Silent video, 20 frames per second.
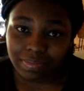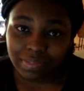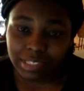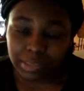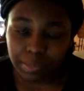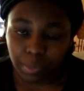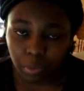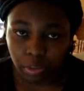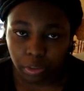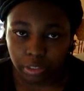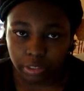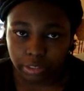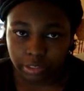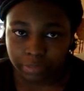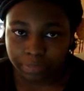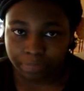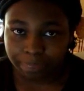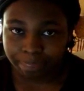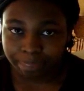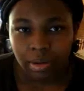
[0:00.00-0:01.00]
Spoilers.
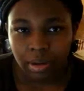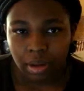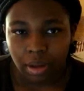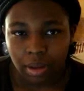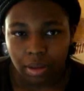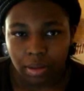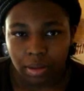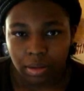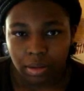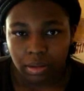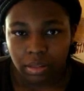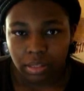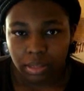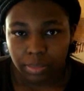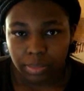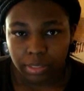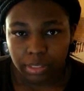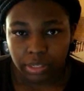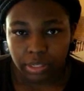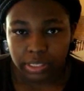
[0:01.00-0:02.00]

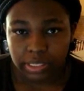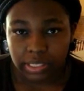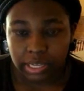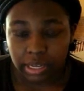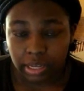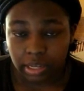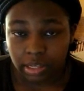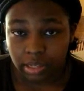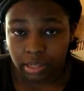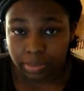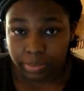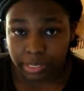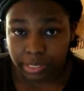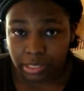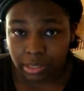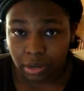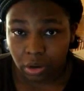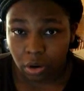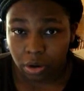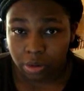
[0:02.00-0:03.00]
Number 13. The
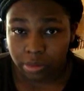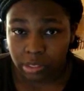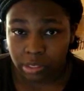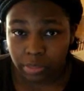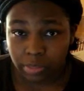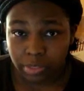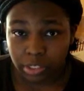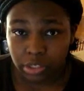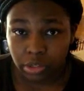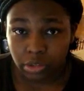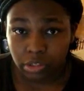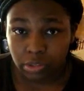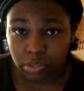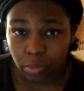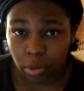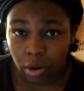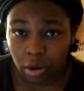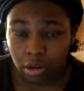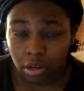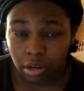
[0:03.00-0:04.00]
missing arms on Michonne's
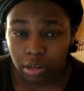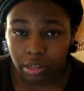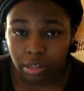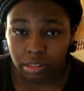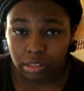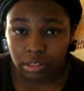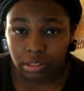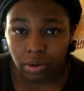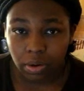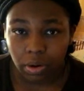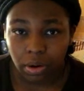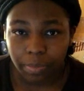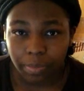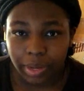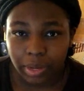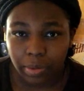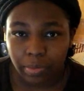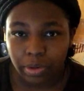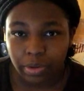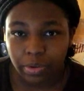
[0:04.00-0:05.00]
walkers are
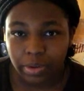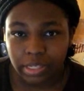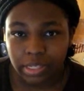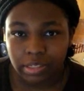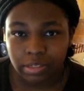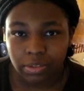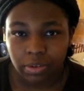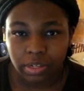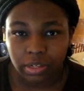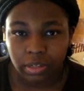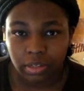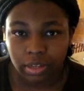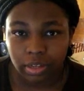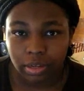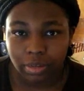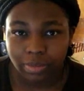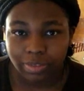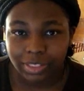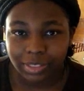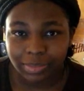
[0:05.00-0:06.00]
made with green screen
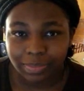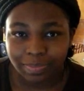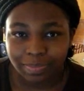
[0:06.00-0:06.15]
gloves.